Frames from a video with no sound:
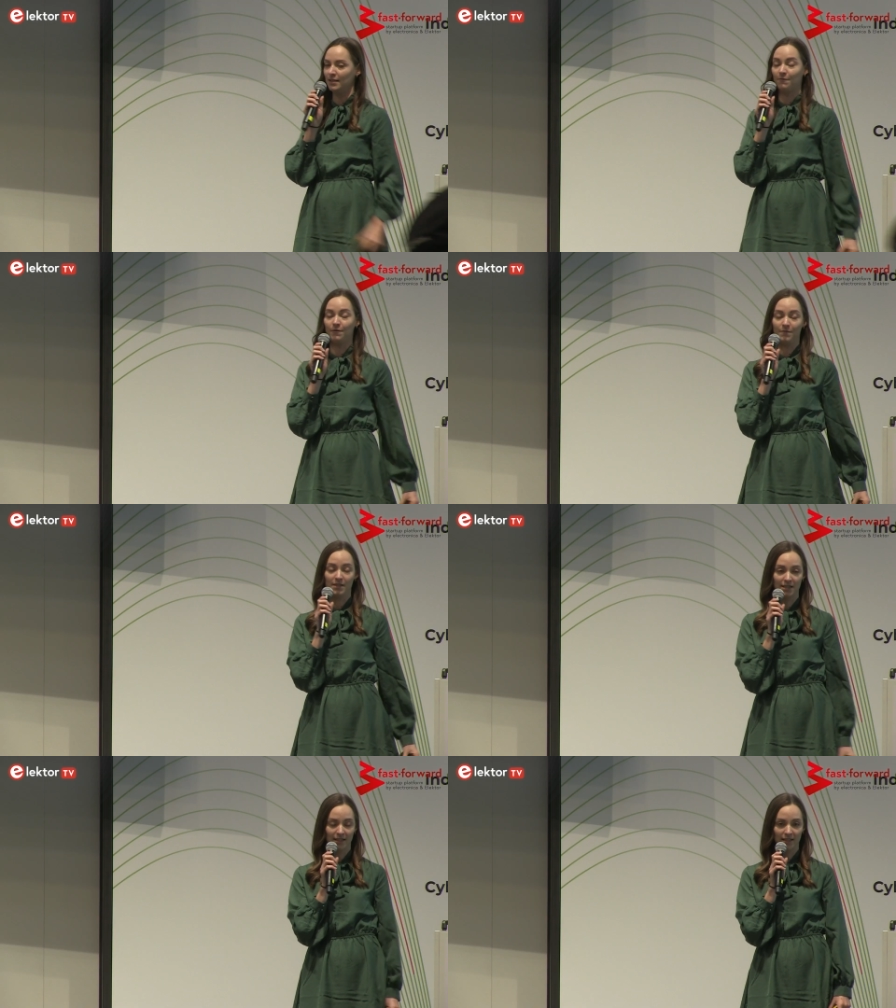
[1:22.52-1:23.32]
different
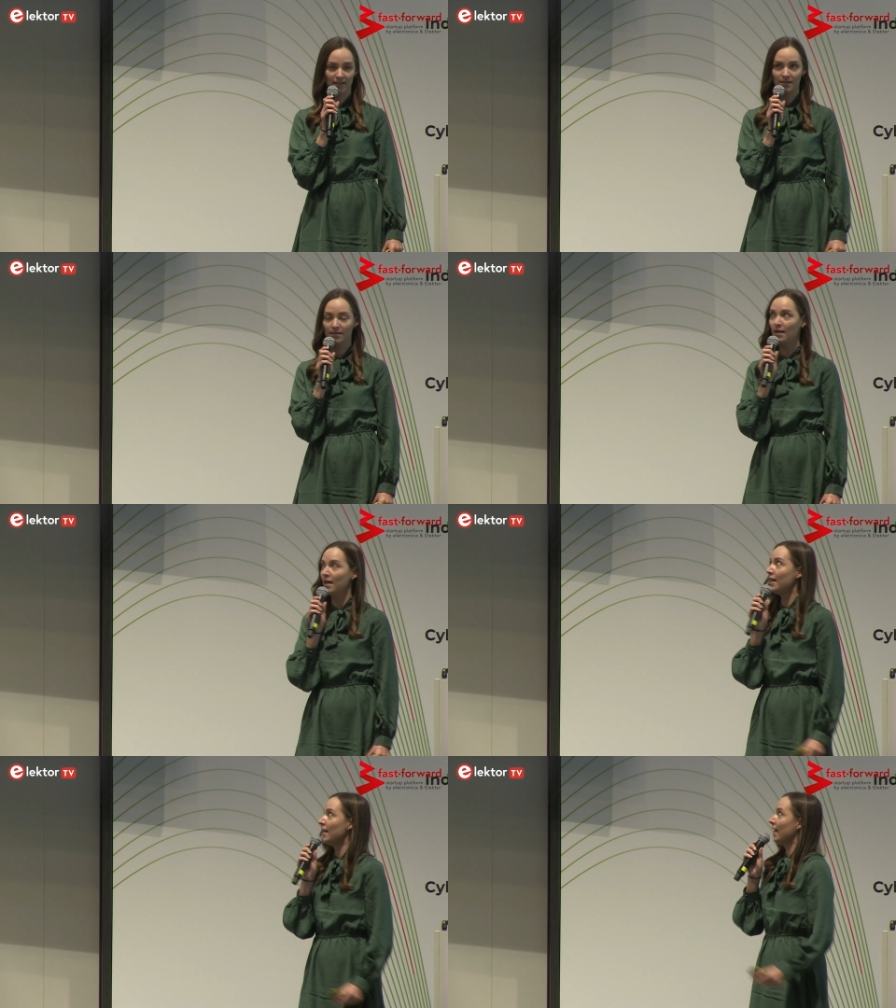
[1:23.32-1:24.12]
facilities.
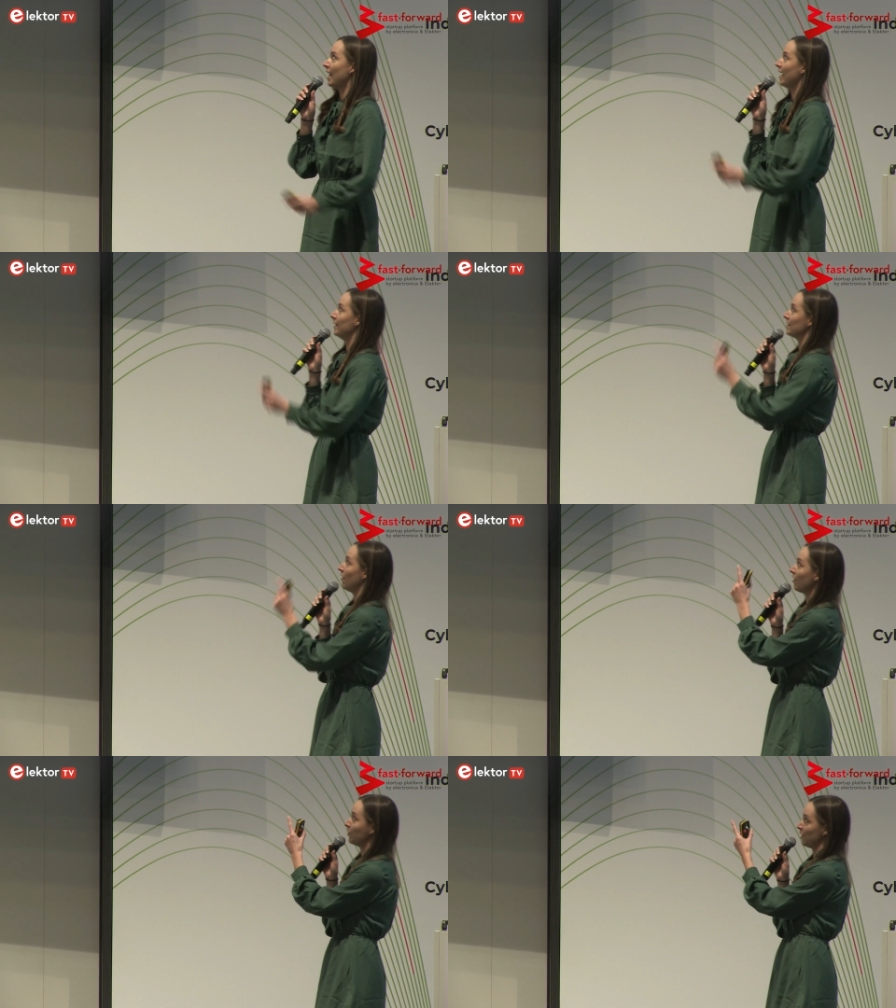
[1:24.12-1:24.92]
And
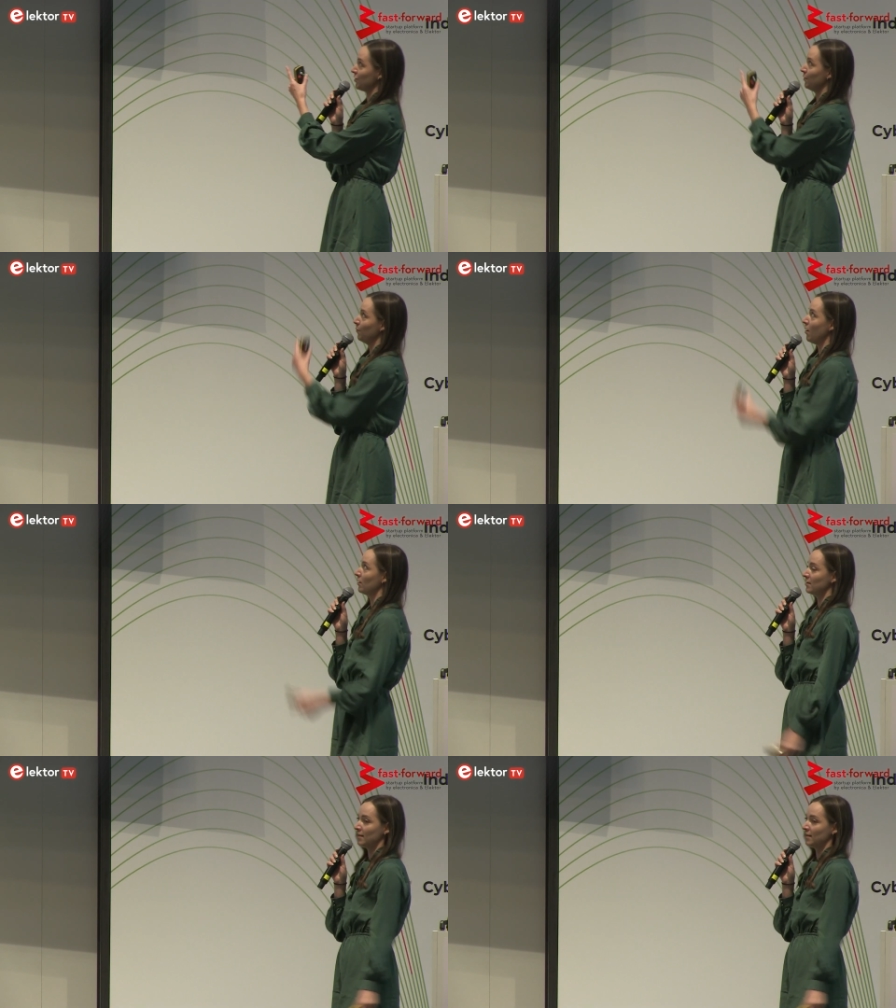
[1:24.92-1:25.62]
our question was